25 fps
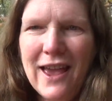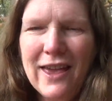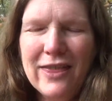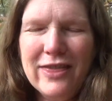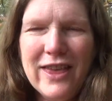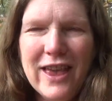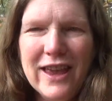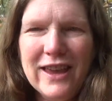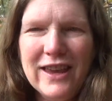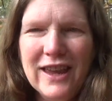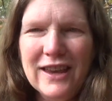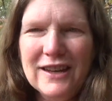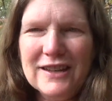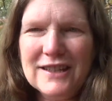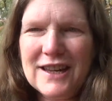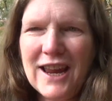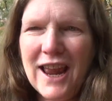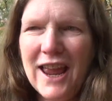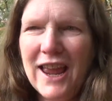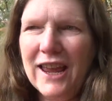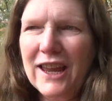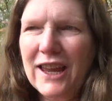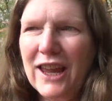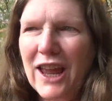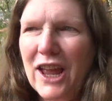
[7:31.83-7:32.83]
They can
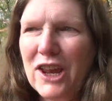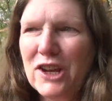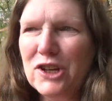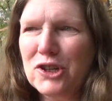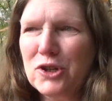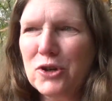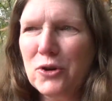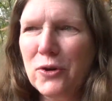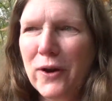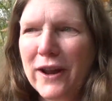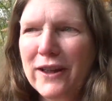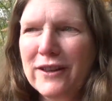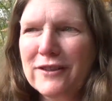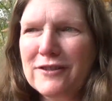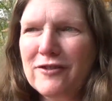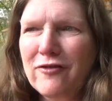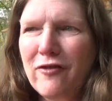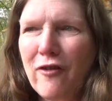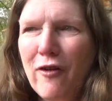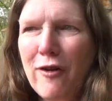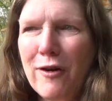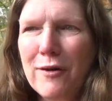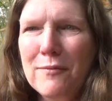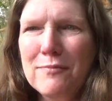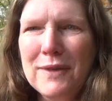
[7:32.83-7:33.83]
take and
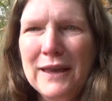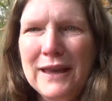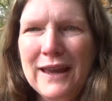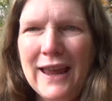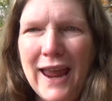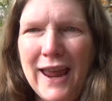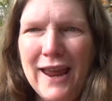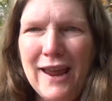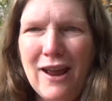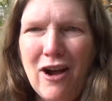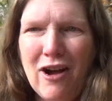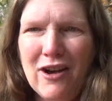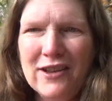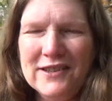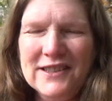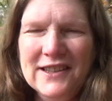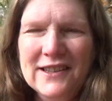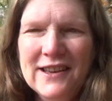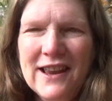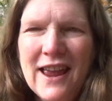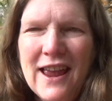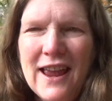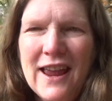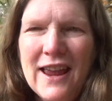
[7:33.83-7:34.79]
transform the chaos